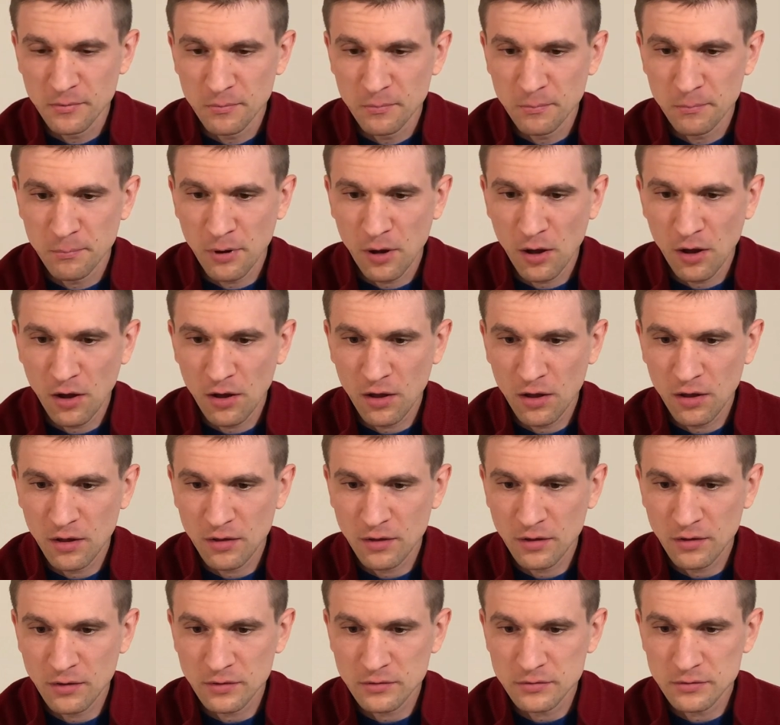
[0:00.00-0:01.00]

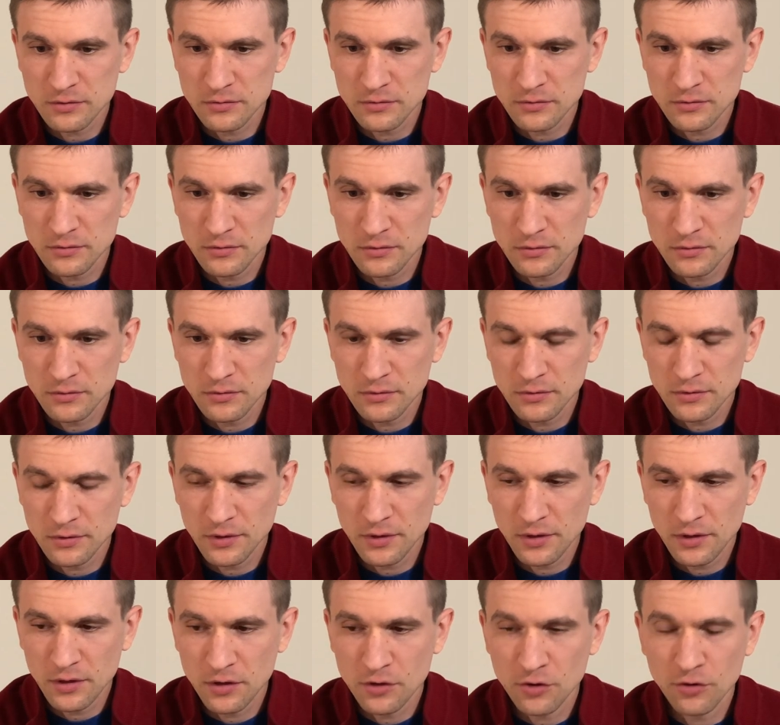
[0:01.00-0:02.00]
Paul
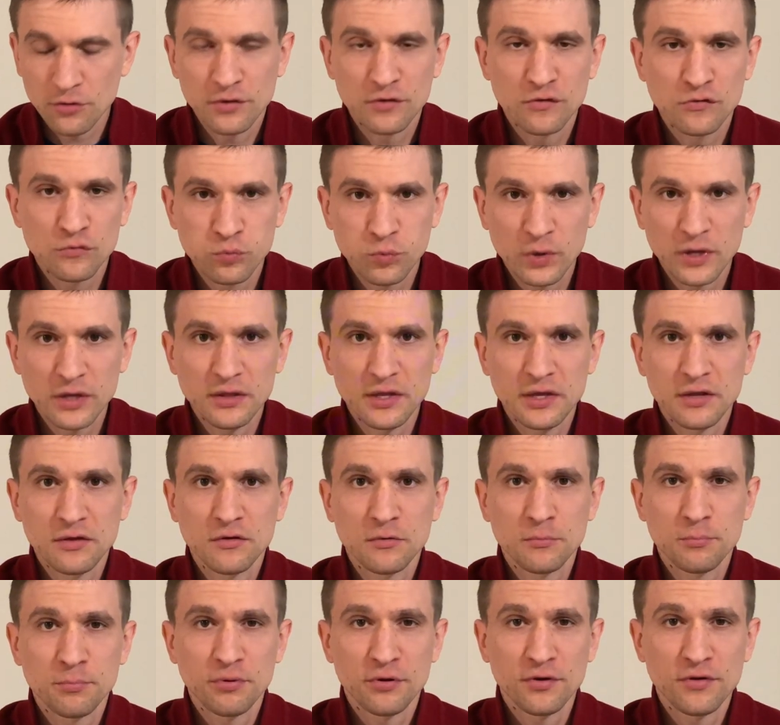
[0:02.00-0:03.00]
is willing
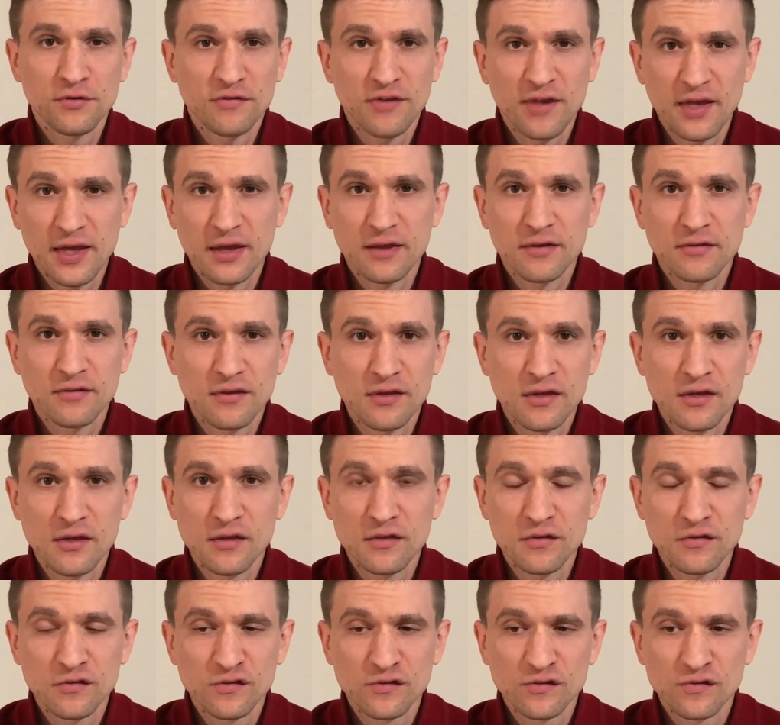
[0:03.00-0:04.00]
to protect
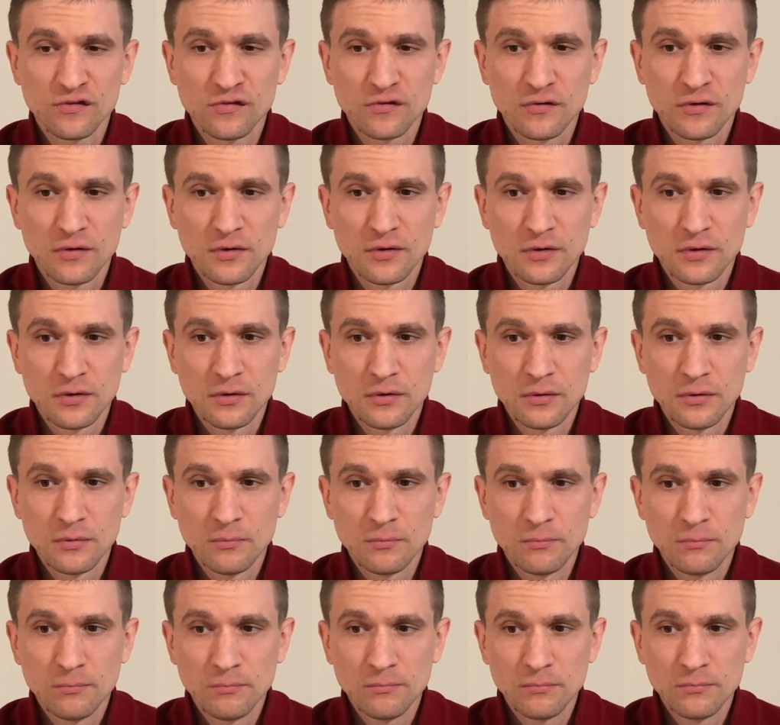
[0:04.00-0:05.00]
his
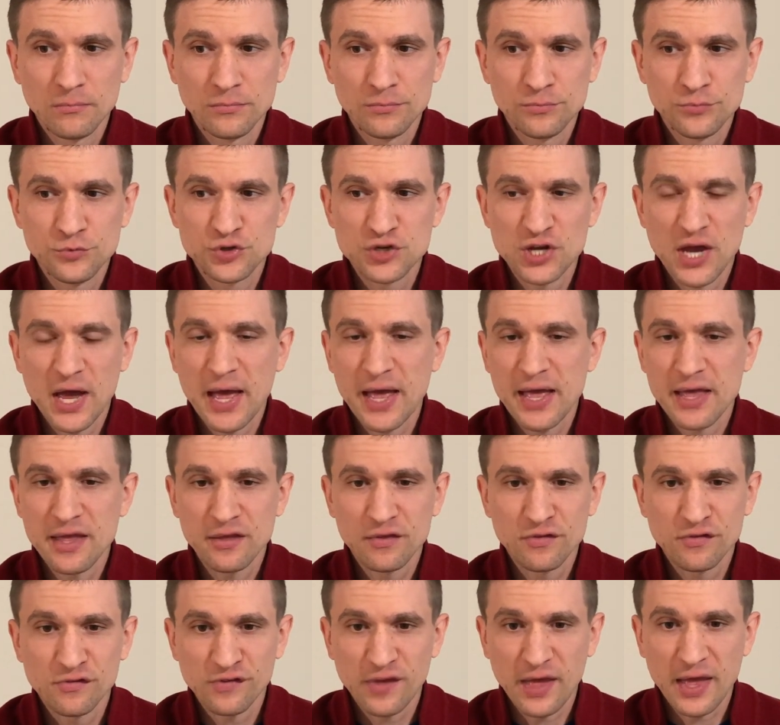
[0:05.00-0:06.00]

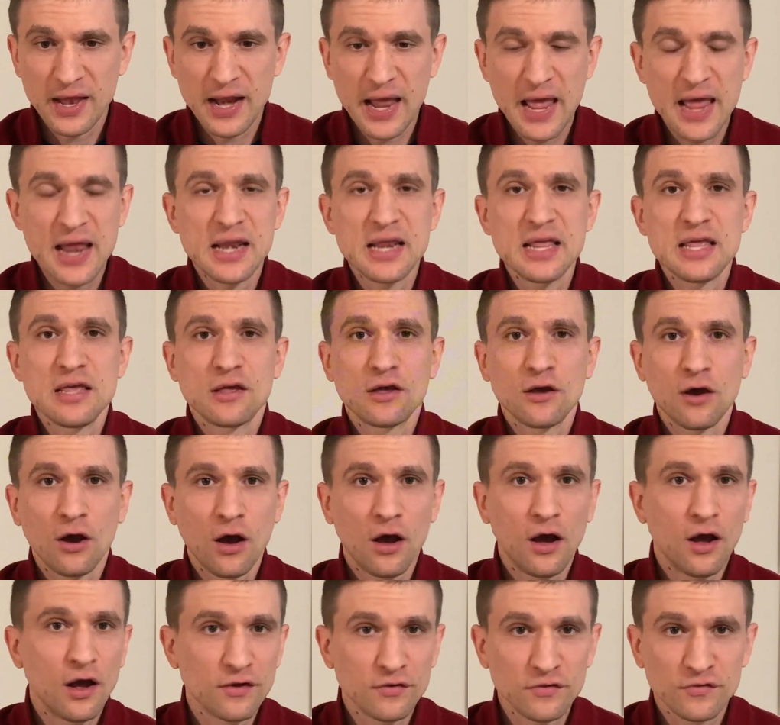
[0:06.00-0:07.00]
Giants at any
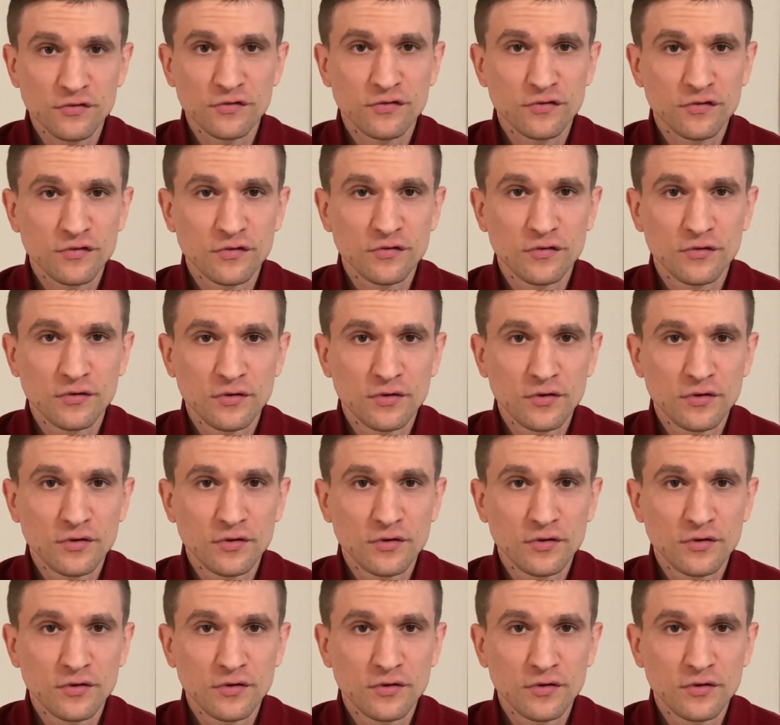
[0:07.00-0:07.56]
costs,